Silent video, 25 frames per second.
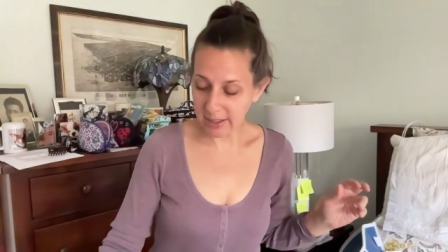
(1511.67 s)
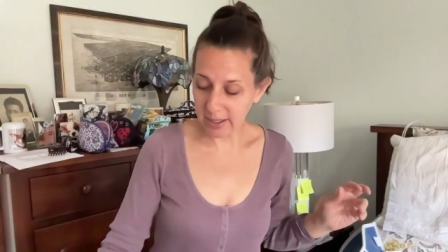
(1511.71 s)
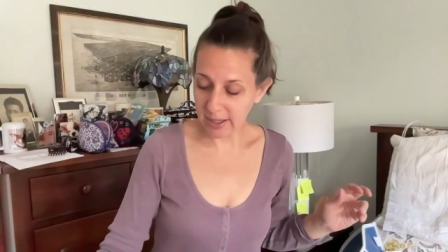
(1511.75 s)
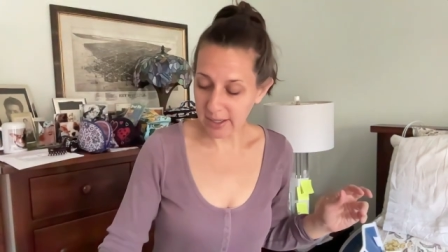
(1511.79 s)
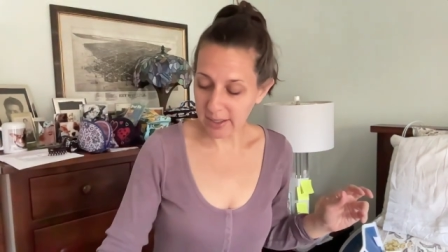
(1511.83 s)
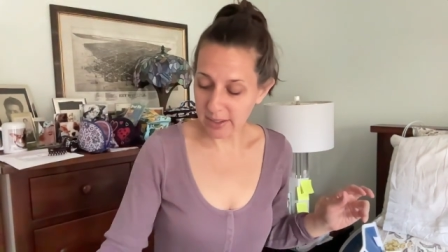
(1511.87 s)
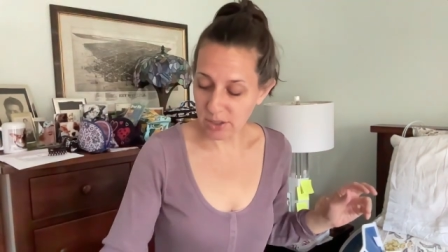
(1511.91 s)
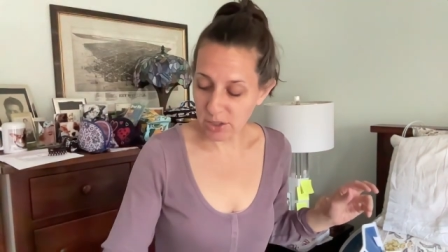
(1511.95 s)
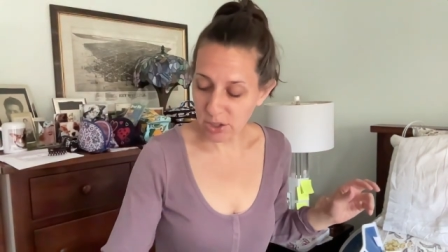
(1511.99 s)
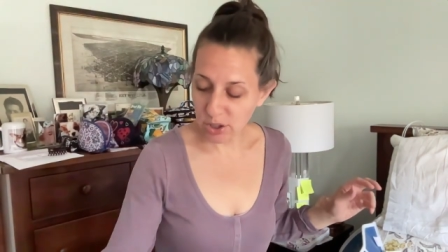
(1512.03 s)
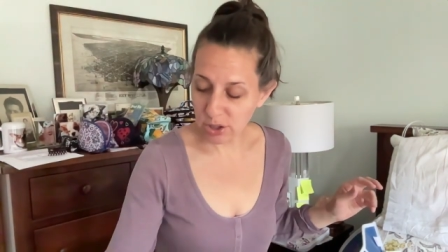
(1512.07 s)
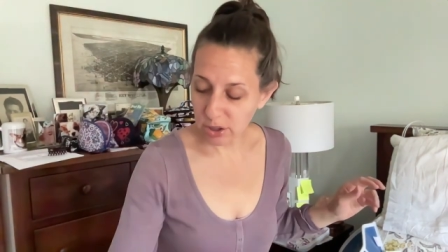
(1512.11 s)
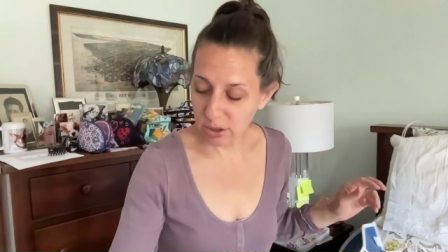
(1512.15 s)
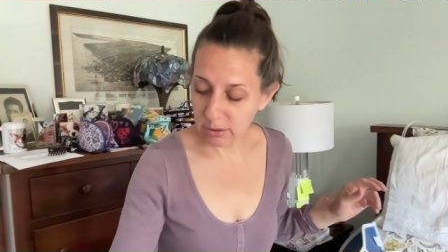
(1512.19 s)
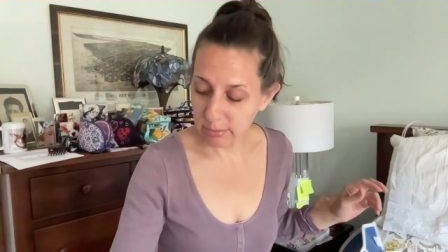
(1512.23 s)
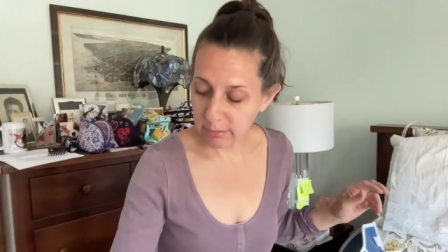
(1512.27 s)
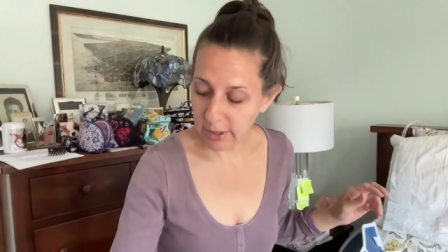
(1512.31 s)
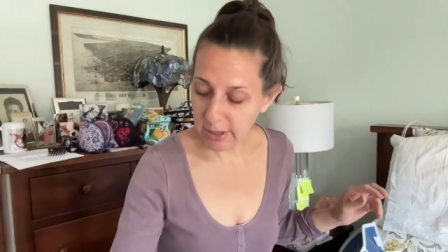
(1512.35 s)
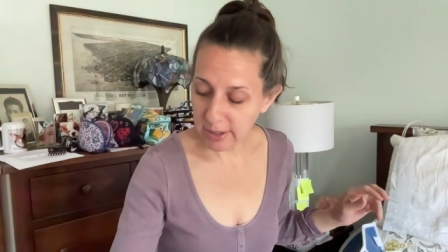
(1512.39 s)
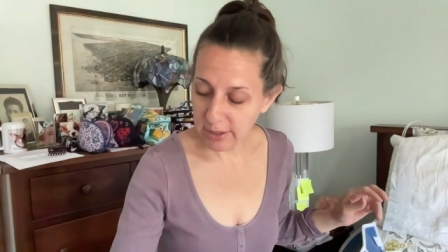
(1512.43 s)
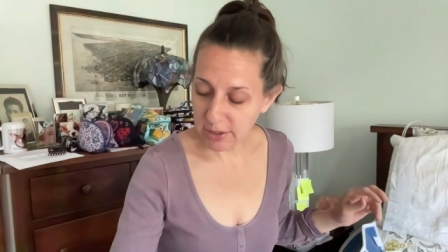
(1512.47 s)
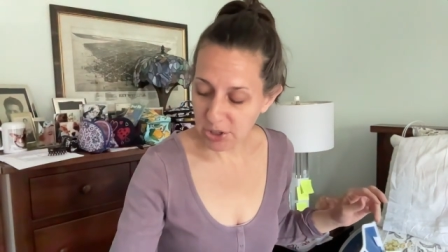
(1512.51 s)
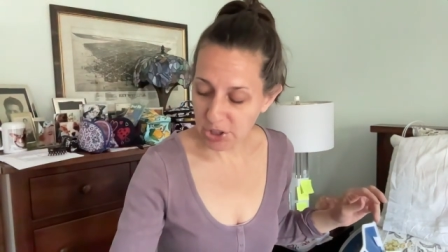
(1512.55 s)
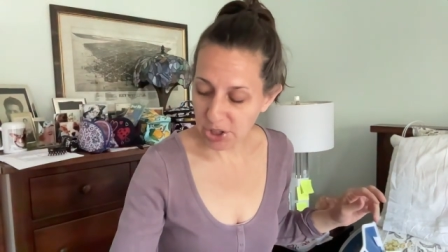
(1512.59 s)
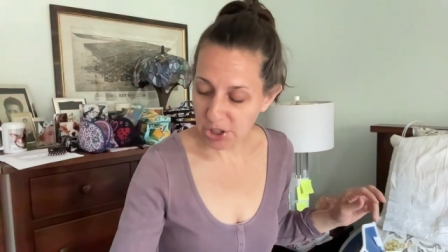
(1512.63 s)
gotten too
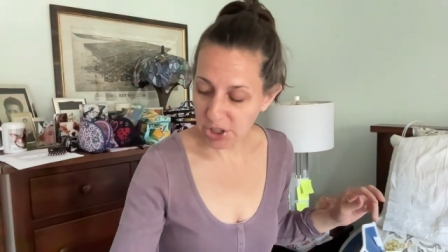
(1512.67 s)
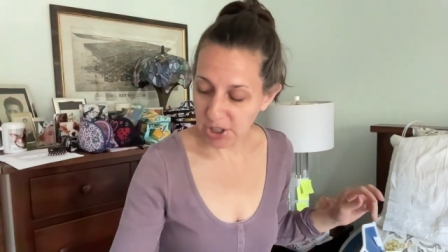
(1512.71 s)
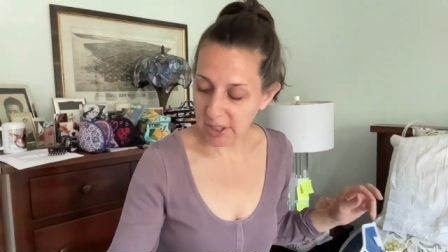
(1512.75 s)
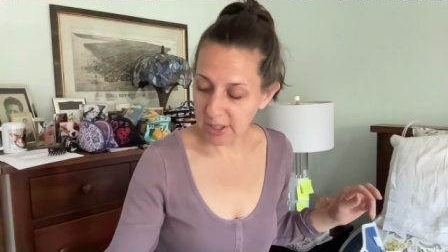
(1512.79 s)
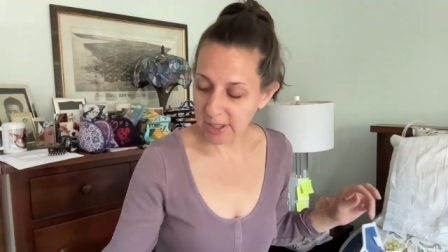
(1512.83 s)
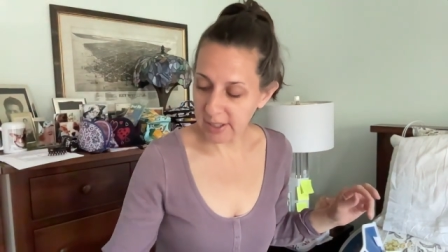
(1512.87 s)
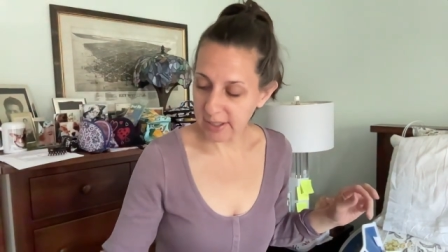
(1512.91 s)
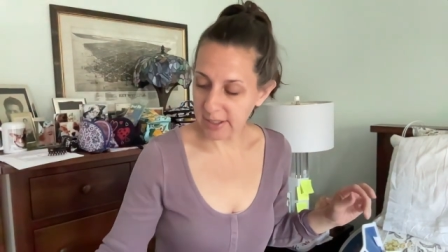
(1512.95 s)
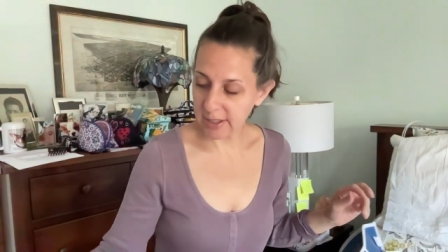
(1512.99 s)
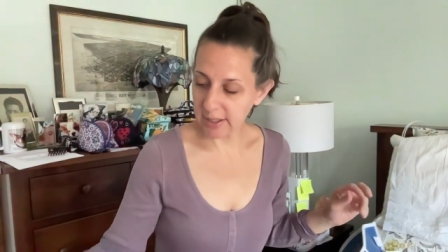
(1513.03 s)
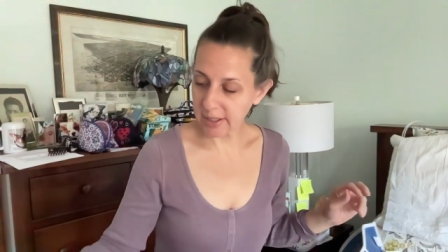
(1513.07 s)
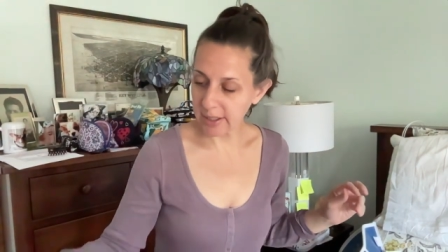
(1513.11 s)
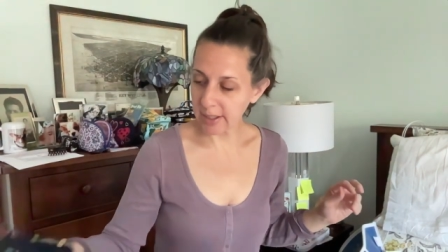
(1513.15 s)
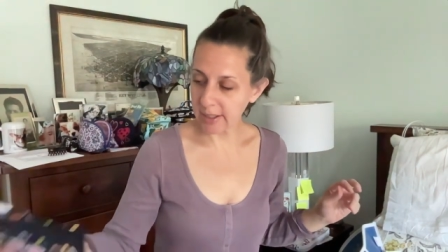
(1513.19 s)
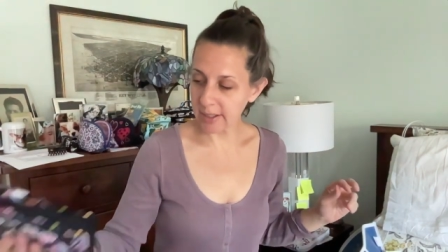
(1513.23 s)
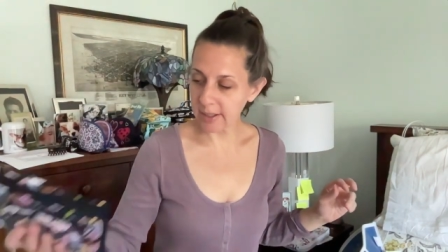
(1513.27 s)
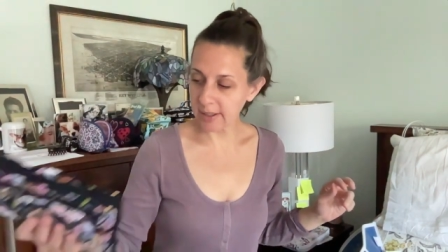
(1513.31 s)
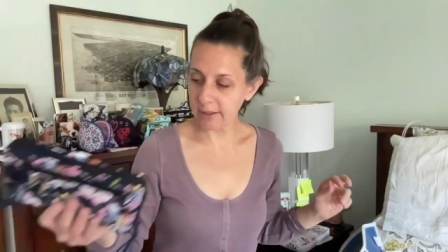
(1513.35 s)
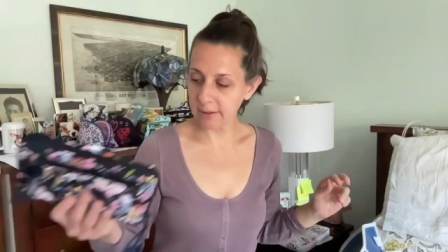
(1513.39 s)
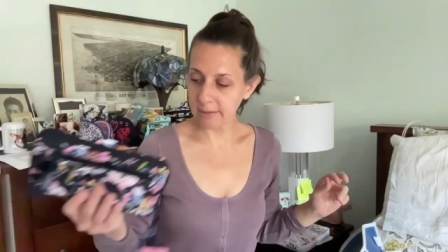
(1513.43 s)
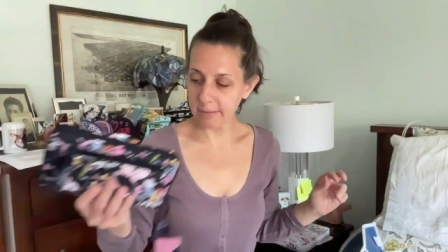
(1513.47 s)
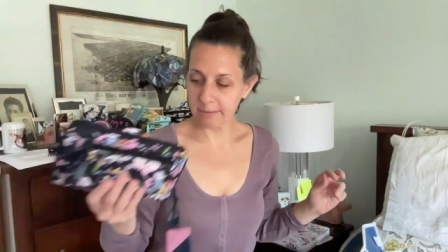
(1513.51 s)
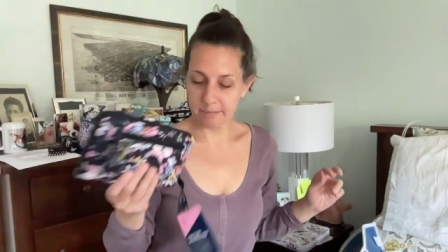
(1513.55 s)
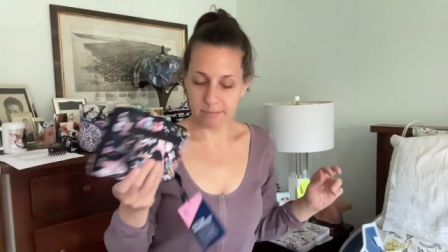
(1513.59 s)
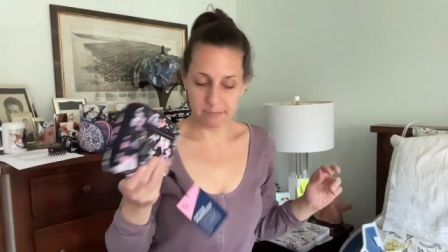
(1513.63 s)
much in
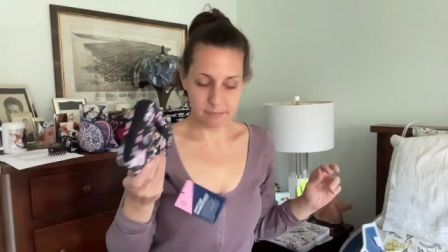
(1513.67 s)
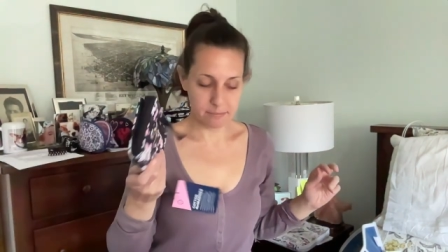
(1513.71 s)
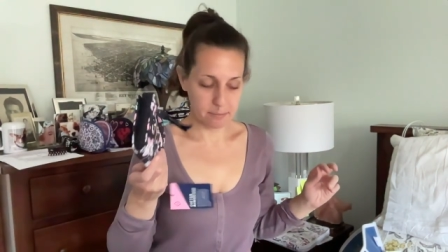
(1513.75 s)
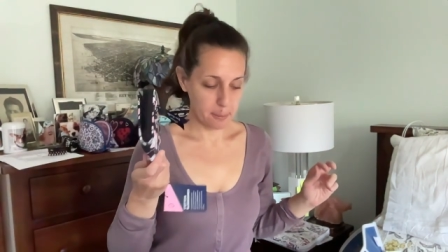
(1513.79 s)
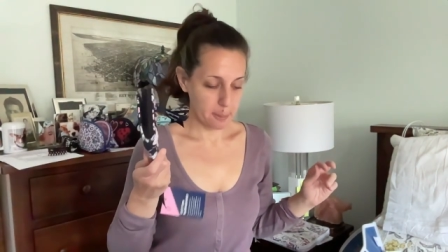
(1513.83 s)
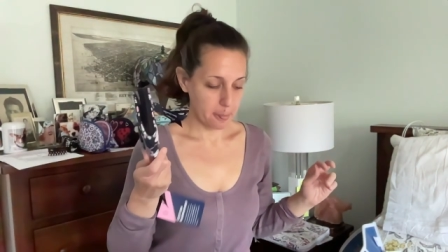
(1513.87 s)
um,